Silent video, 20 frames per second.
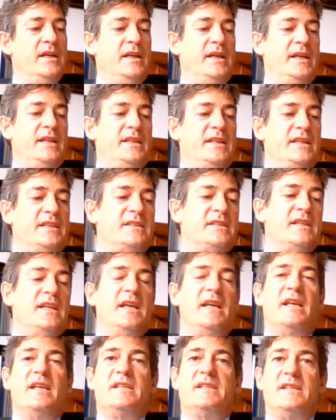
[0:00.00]
it is
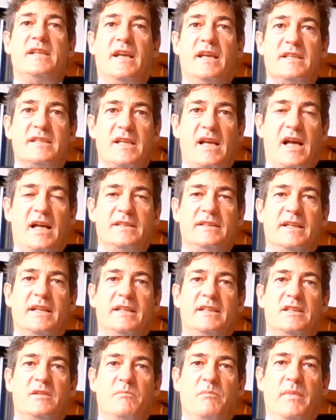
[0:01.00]
600
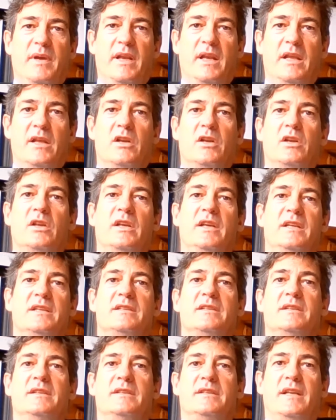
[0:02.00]
million
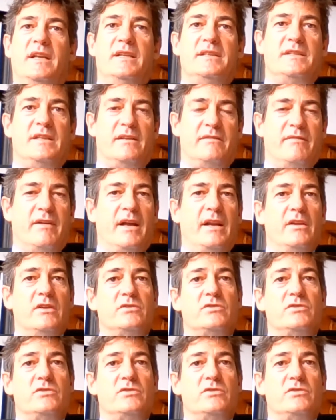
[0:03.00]
is intrinsic value.